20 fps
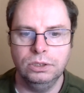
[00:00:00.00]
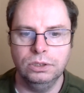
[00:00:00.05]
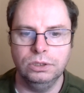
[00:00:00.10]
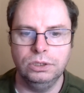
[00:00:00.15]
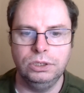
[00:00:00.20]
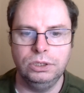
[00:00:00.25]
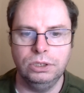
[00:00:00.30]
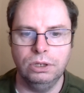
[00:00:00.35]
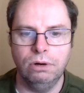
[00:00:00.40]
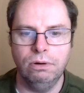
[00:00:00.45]

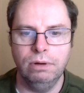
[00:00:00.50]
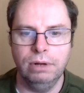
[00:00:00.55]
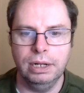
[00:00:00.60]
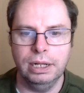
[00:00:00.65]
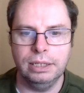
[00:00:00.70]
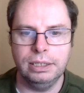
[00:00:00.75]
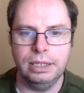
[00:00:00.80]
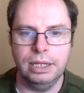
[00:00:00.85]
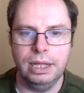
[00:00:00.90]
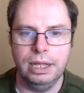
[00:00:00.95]
just
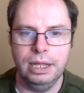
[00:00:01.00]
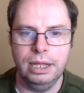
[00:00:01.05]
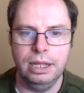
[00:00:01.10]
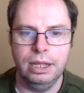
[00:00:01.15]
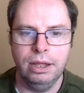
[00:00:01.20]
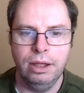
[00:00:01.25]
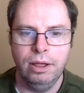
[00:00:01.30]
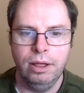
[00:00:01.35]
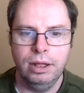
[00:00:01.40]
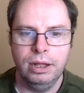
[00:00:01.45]
showing that
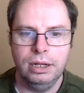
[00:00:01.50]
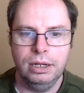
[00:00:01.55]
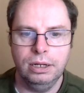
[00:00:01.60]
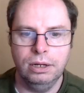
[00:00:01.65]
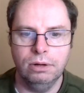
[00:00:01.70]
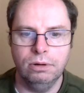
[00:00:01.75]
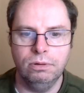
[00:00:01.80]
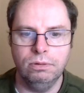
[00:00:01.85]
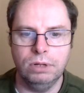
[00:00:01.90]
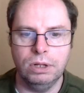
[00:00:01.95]

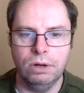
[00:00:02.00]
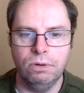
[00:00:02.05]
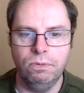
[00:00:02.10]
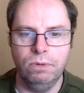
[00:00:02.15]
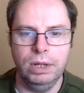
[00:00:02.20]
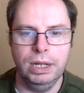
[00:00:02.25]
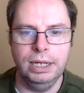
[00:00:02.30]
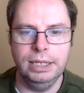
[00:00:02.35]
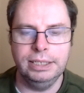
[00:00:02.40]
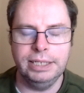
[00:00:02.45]

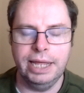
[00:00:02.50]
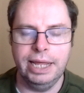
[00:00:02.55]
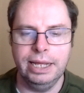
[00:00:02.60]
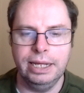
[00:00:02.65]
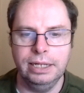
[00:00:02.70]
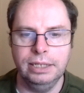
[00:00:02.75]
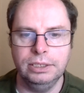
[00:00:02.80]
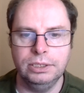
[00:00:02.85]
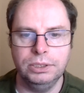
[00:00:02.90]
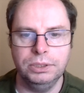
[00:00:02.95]
they're really
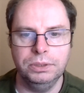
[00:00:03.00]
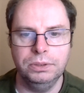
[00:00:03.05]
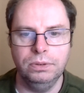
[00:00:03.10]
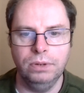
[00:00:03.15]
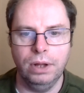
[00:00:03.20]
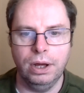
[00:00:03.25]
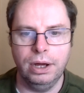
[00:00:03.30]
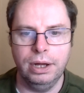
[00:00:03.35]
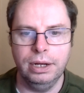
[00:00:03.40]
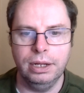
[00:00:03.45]
taking
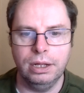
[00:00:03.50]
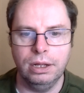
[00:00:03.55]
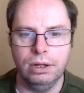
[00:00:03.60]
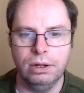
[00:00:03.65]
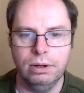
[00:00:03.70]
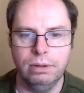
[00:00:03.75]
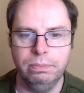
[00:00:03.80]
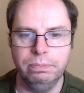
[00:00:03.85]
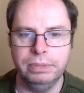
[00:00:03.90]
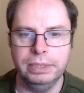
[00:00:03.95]
to the
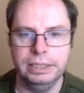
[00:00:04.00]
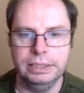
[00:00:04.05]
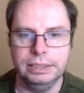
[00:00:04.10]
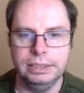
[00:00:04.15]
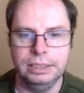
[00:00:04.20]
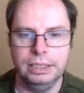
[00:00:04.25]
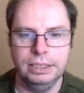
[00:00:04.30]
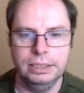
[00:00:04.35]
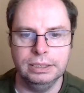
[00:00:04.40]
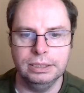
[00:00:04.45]
Heineken Cup
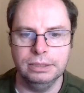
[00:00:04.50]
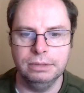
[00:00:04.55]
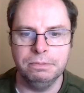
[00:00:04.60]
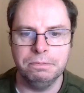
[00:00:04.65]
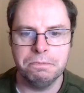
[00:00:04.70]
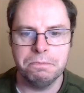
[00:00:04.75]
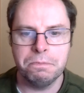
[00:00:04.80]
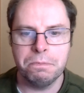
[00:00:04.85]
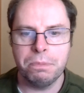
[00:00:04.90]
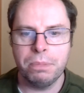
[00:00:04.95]
this
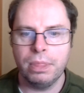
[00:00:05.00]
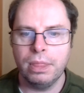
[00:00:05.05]
season.